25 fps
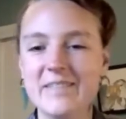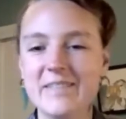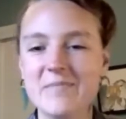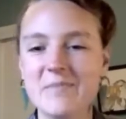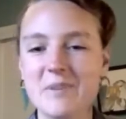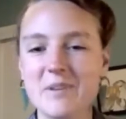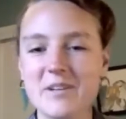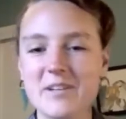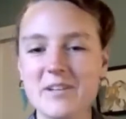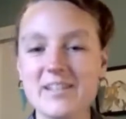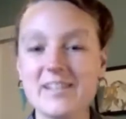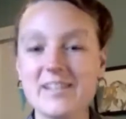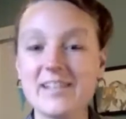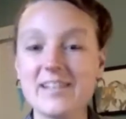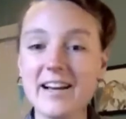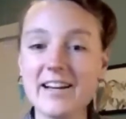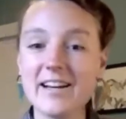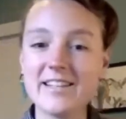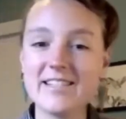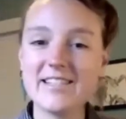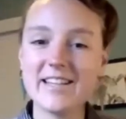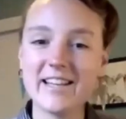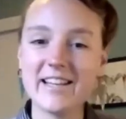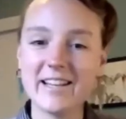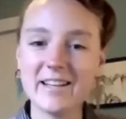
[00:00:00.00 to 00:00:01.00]
were
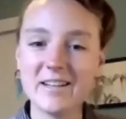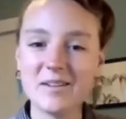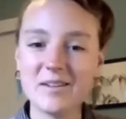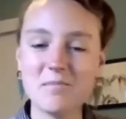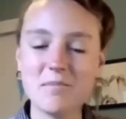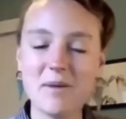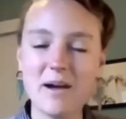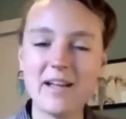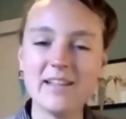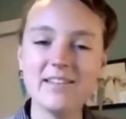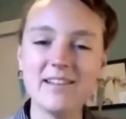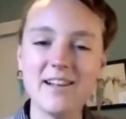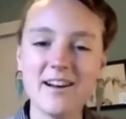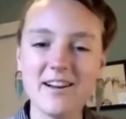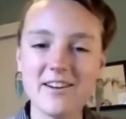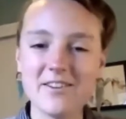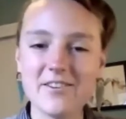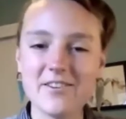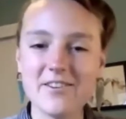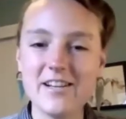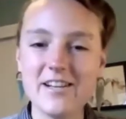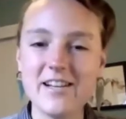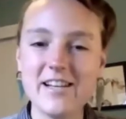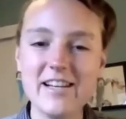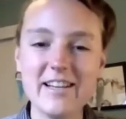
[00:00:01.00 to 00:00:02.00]
selecting by
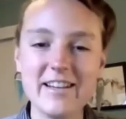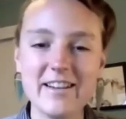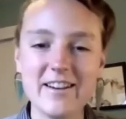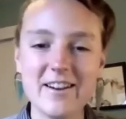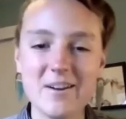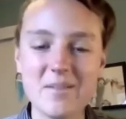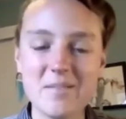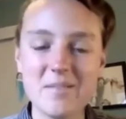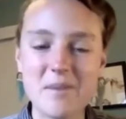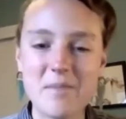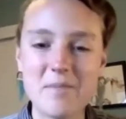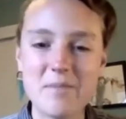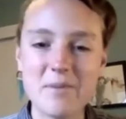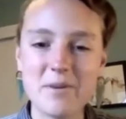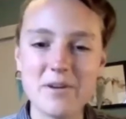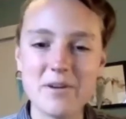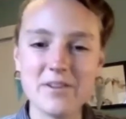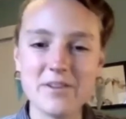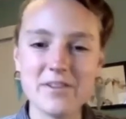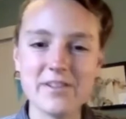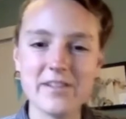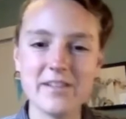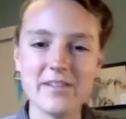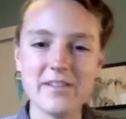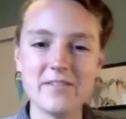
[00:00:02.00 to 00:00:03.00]
lottery our
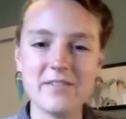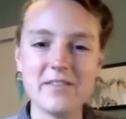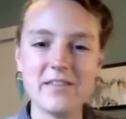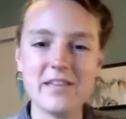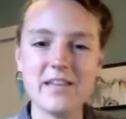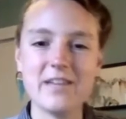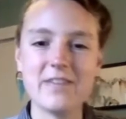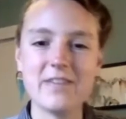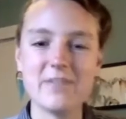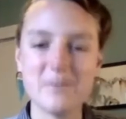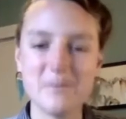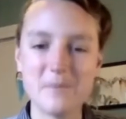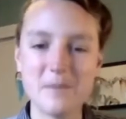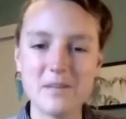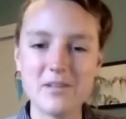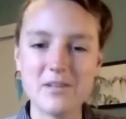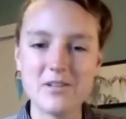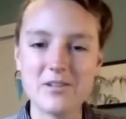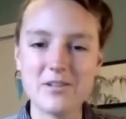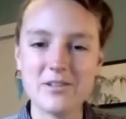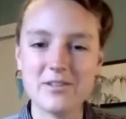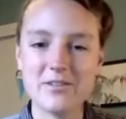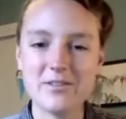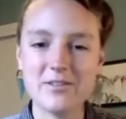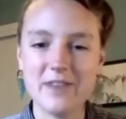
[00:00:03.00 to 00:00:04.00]
members of the
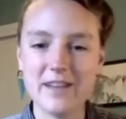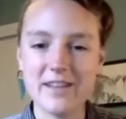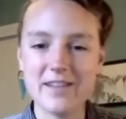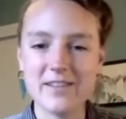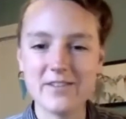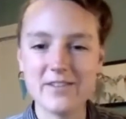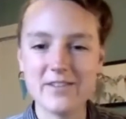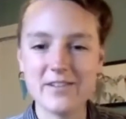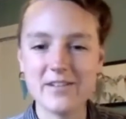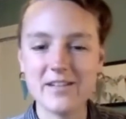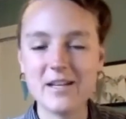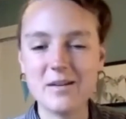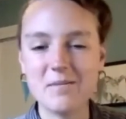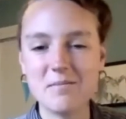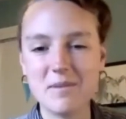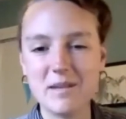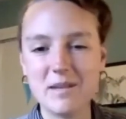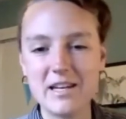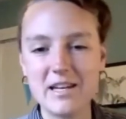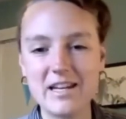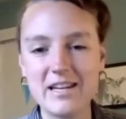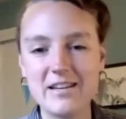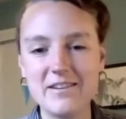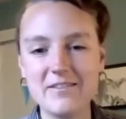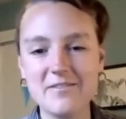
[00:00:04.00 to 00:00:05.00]
Informational Advisory
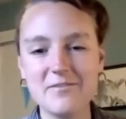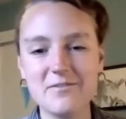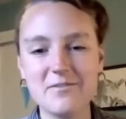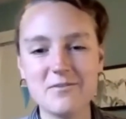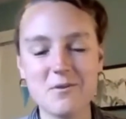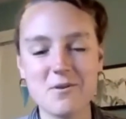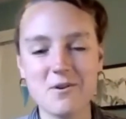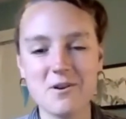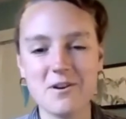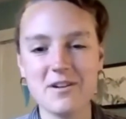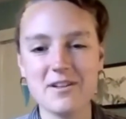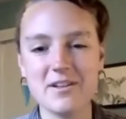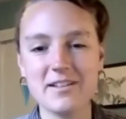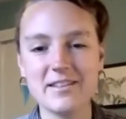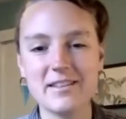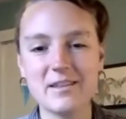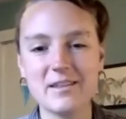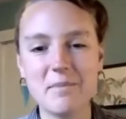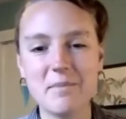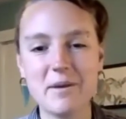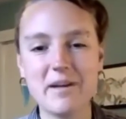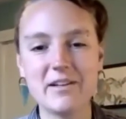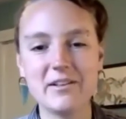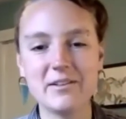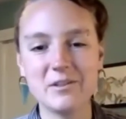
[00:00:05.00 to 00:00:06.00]
Committee for
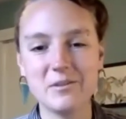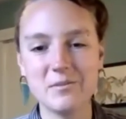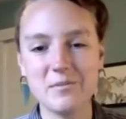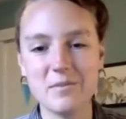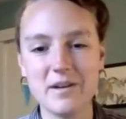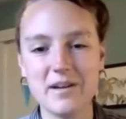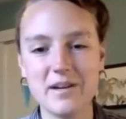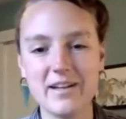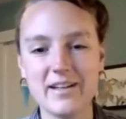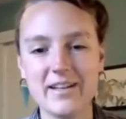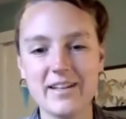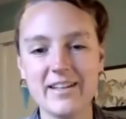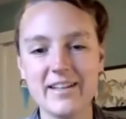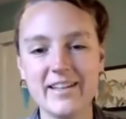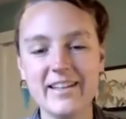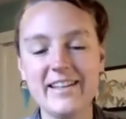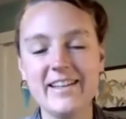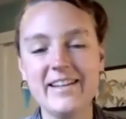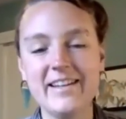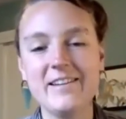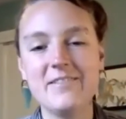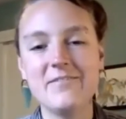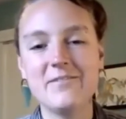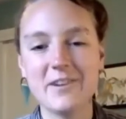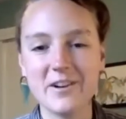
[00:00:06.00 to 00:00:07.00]
the Petaluma
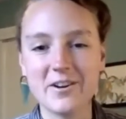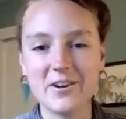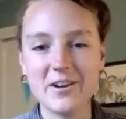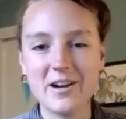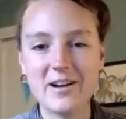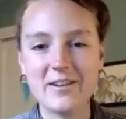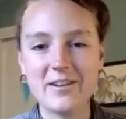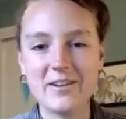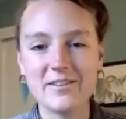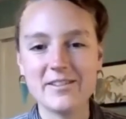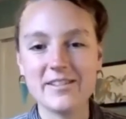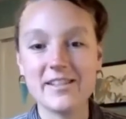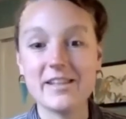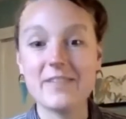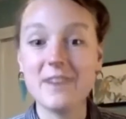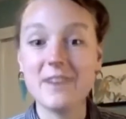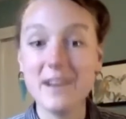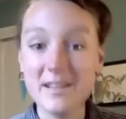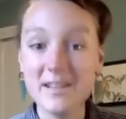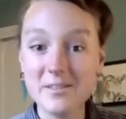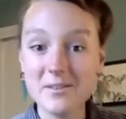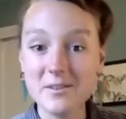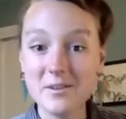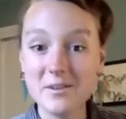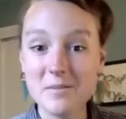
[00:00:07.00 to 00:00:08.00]
Fairgrounds
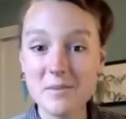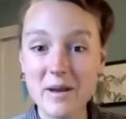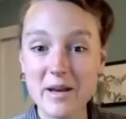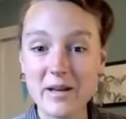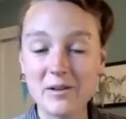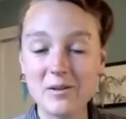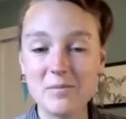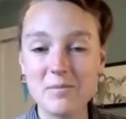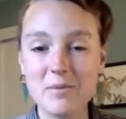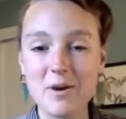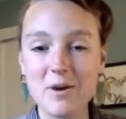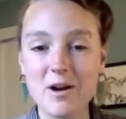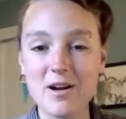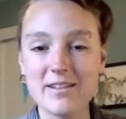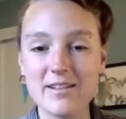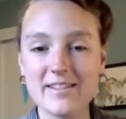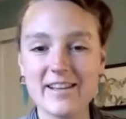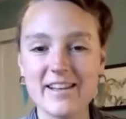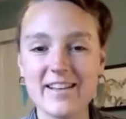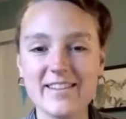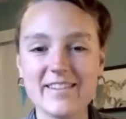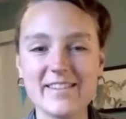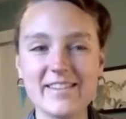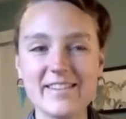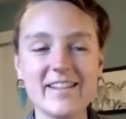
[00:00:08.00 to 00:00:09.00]
Advisory Panel
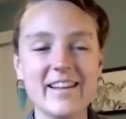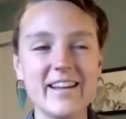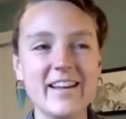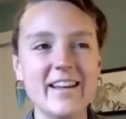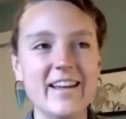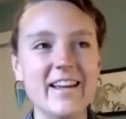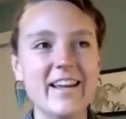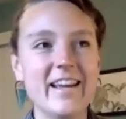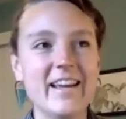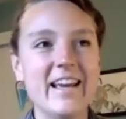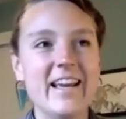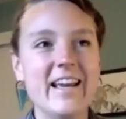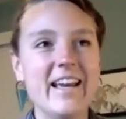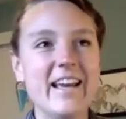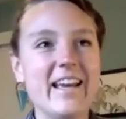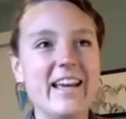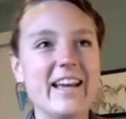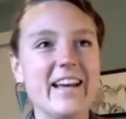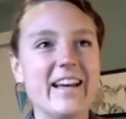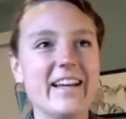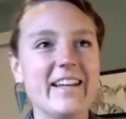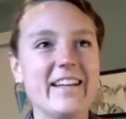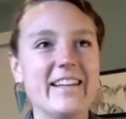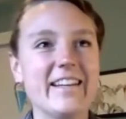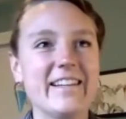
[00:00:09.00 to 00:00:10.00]
process.
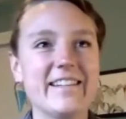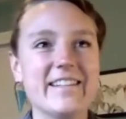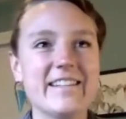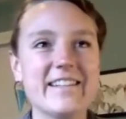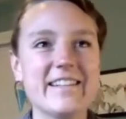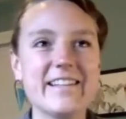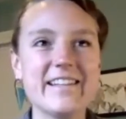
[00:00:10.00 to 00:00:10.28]
And